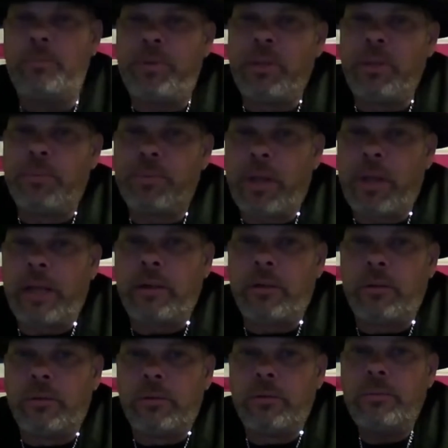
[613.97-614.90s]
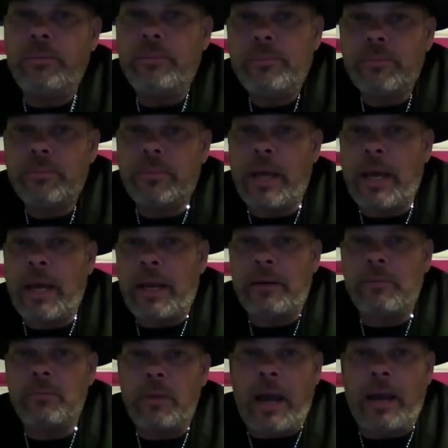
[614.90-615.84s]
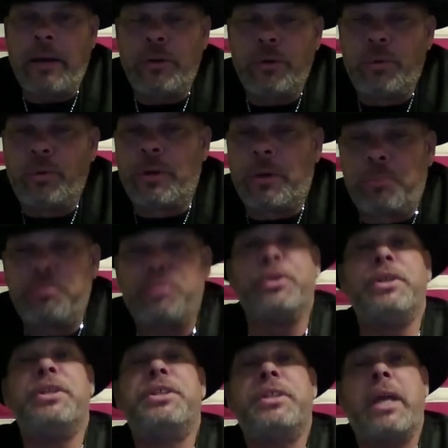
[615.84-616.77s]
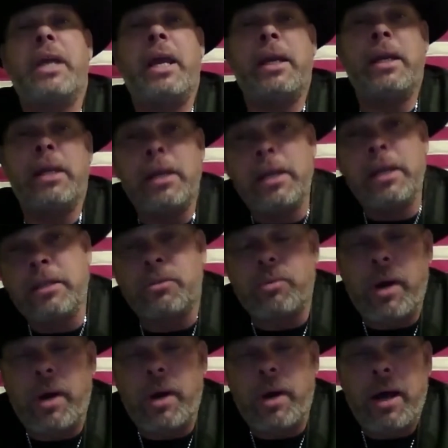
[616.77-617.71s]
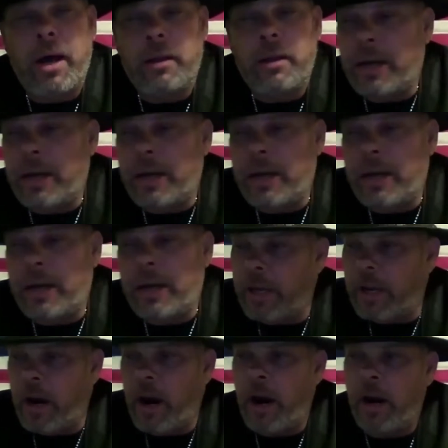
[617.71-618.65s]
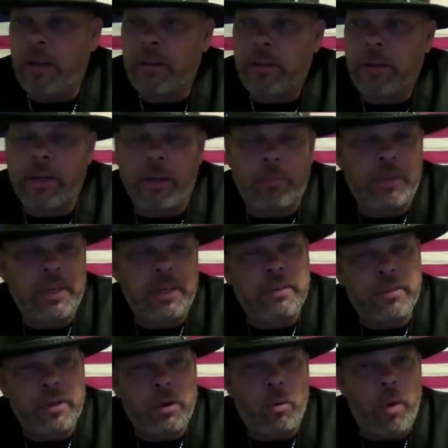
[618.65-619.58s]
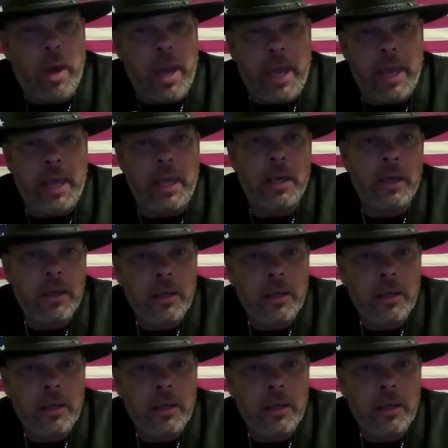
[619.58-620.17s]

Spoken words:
people I knew that I knew would appreciate it as well. And I was just like, all right, look, I'm giving away